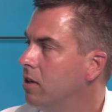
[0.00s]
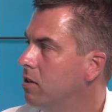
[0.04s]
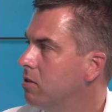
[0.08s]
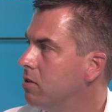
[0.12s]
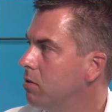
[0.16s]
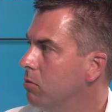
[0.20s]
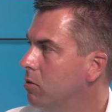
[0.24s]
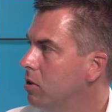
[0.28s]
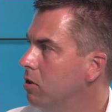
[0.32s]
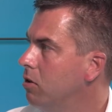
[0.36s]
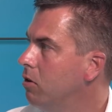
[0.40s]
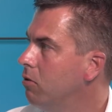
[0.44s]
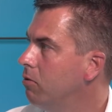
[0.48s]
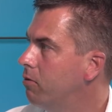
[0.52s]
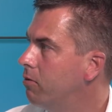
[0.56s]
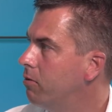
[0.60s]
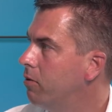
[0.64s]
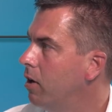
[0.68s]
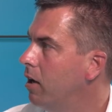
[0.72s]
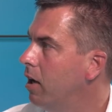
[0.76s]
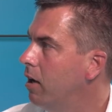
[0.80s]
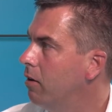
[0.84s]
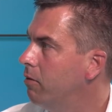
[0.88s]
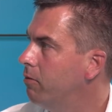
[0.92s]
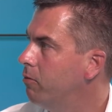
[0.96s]
some of the new
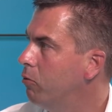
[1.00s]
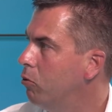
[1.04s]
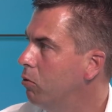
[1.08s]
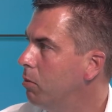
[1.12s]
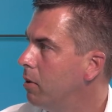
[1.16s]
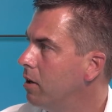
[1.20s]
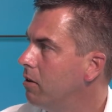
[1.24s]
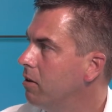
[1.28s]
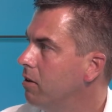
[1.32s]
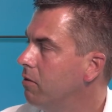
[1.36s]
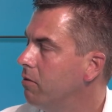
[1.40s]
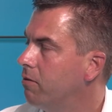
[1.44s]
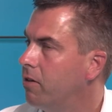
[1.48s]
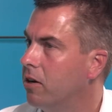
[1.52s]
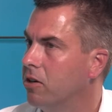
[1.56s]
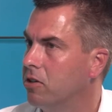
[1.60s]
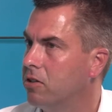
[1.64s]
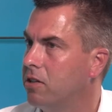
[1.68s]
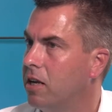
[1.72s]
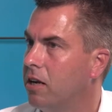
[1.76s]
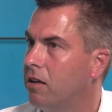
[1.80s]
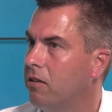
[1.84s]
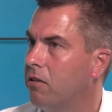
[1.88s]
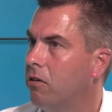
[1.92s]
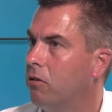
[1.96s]
formatting
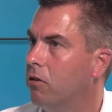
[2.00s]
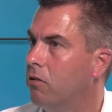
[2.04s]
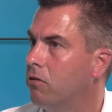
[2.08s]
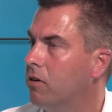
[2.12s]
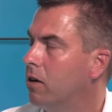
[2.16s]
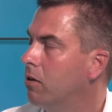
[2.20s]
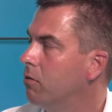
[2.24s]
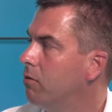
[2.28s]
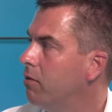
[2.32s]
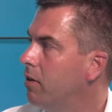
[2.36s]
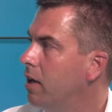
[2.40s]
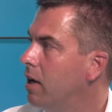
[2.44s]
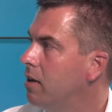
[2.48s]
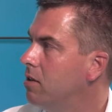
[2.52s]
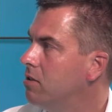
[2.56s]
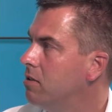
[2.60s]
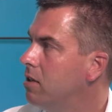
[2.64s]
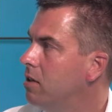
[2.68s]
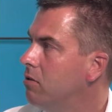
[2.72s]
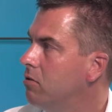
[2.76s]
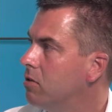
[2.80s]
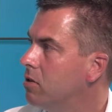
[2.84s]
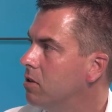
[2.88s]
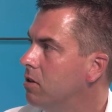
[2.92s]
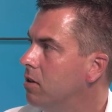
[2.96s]
functionality got around
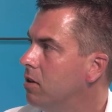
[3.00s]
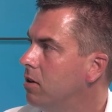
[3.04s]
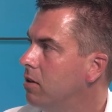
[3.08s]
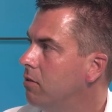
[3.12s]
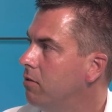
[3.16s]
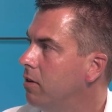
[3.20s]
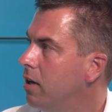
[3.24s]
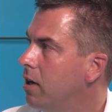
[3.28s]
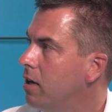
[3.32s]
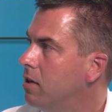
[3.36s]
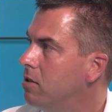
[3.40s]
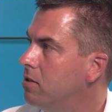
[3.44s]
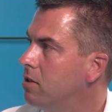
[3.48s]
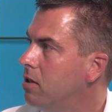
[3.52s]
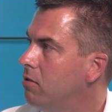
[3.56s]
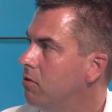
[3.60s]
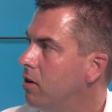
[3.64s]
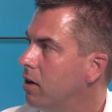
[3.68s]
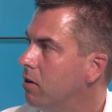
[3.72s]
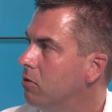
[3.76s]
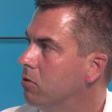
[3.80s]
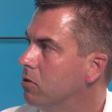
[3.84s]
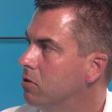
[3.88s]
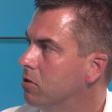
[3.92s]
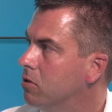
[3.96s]
VAT
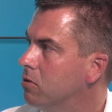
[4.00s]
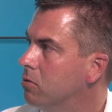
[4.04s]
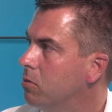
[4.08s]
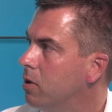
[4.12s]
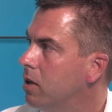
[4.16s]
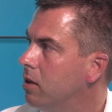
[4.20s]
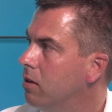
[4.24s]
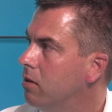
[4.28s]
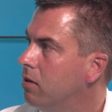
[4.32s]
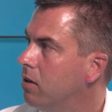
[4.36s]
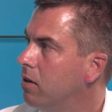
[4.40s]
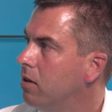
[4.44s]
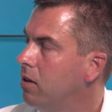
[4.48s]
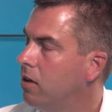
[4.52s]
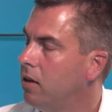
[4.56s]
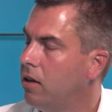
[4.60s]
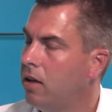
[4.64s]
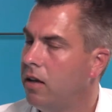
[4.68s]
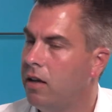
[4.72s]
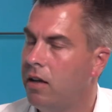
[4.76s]
records as well.